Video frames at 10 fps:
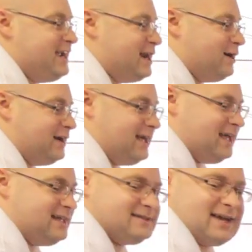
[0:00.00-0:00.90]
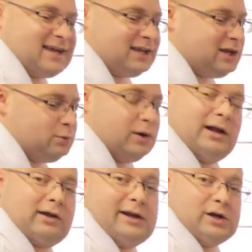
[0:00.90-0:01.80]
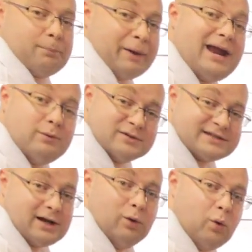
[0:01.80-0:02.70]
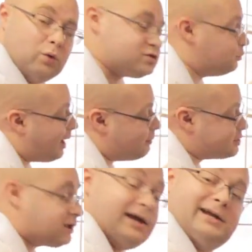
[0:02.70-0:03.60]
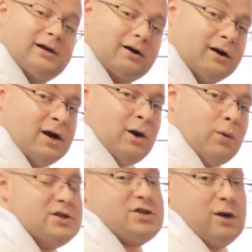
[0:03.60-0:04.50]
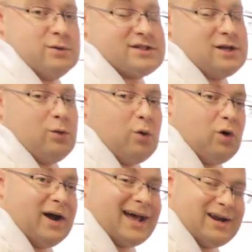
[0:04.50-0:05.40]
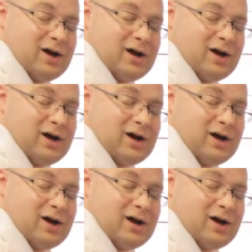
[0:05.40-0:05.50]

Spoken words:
You know, it's like you wouldn't clean your paint with steel wool, so why would you clean your windshield with steel wool? And I